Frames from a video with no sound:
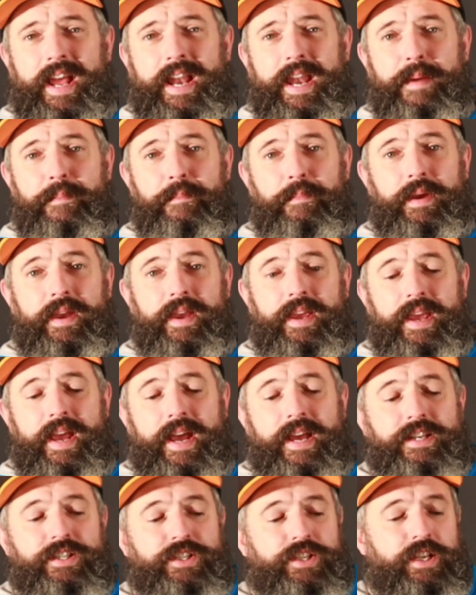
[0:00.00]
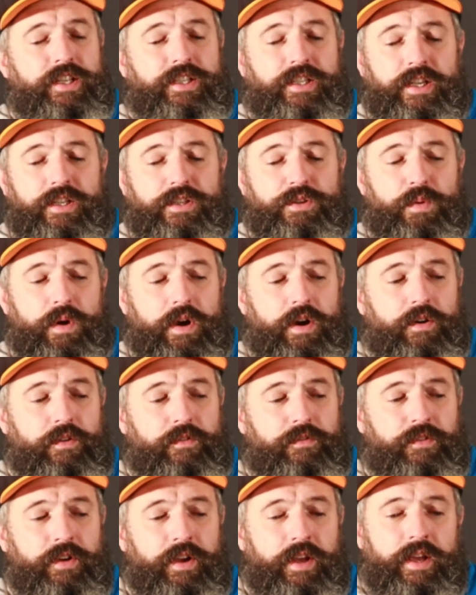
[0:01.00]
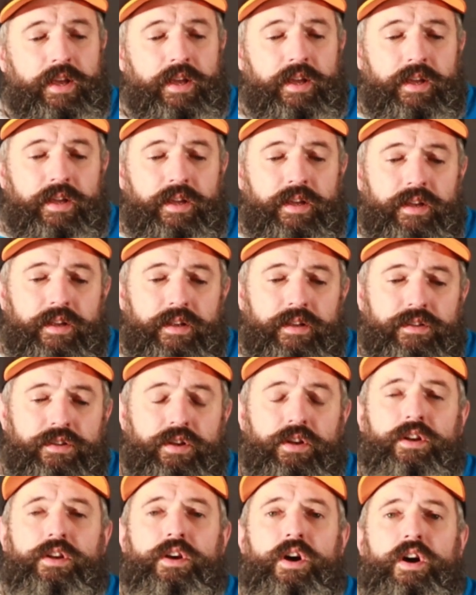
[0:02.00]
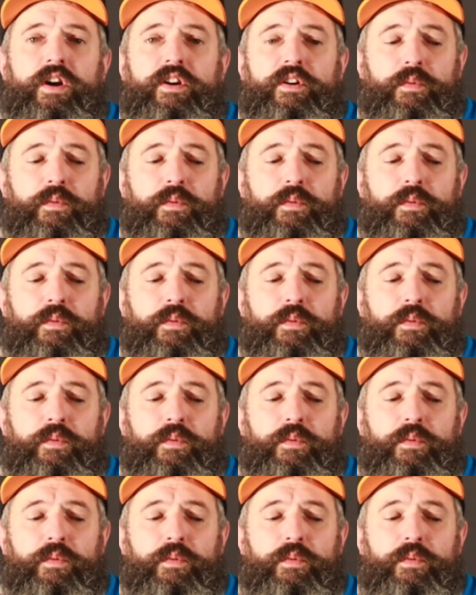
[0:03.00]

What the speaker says: LMP and GT12. Took the car